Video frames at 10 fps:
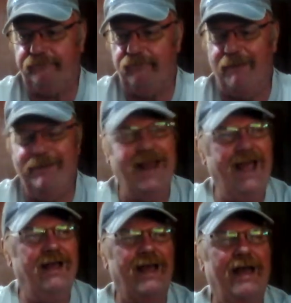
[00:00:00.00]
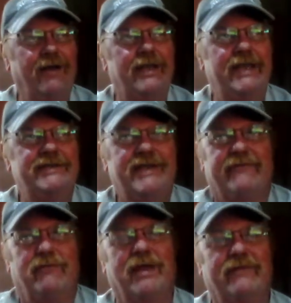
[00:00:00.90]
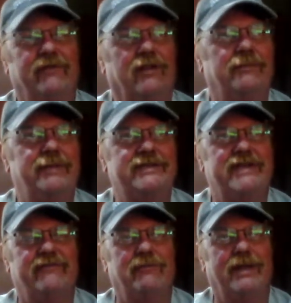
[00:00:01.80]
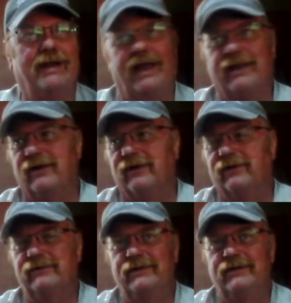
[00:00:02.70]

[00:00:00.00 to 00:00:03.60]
I mean, how he's never met Philip. He's never met Iko.